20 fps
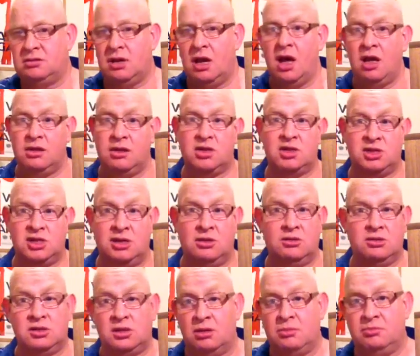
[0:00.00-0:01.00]
other
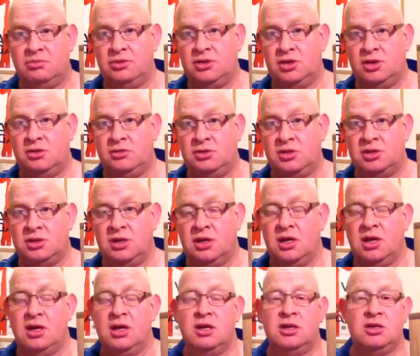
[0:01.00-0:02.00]
stills don't produce.
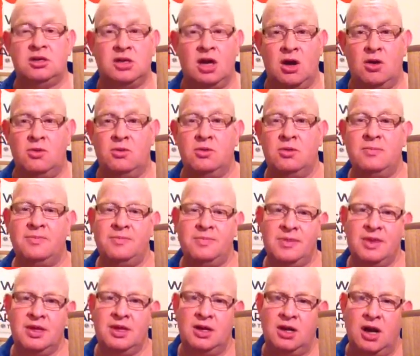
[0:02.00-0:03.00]
So,
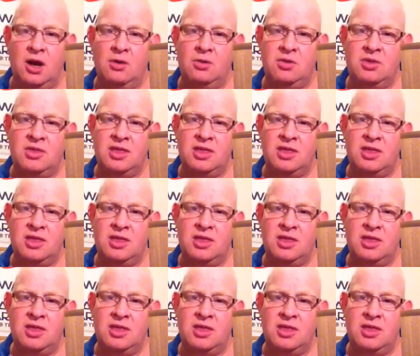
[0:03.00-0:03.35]
you know,